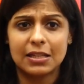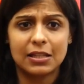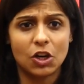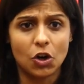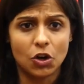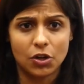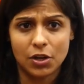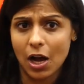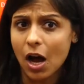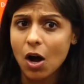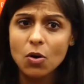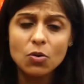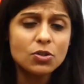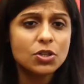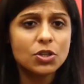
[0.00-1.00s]
your
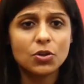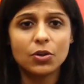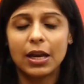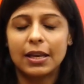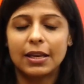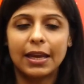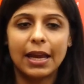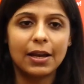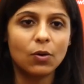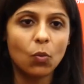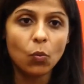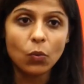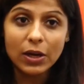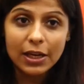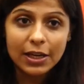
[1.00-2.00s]
doubts, you can get
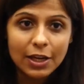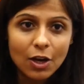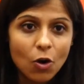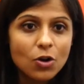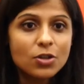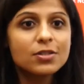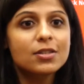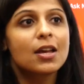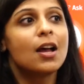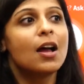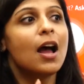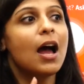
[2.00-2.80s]
videos,